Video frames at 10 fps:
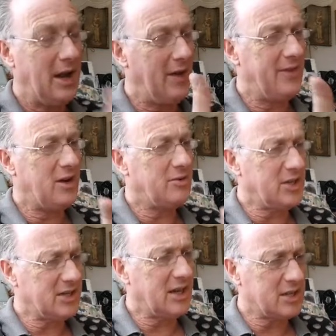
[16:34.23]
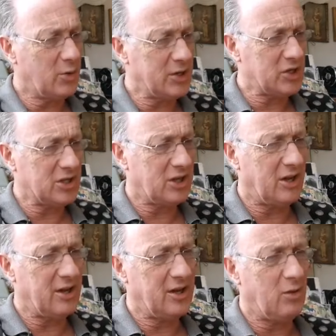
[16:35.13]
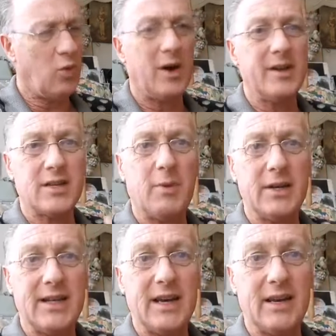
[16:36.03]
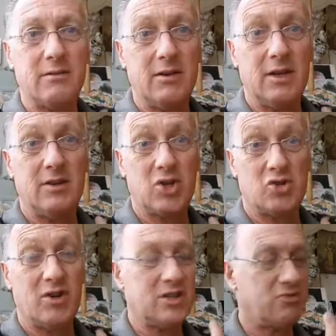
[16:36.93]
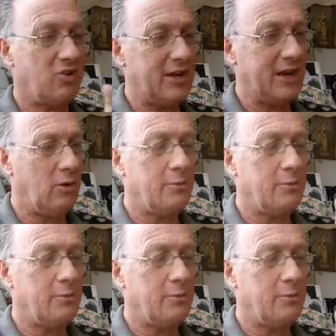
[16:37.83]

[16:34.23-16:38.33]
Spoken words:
And then I'll just ask questions like, you know, why is my dad, you know, stressed right now?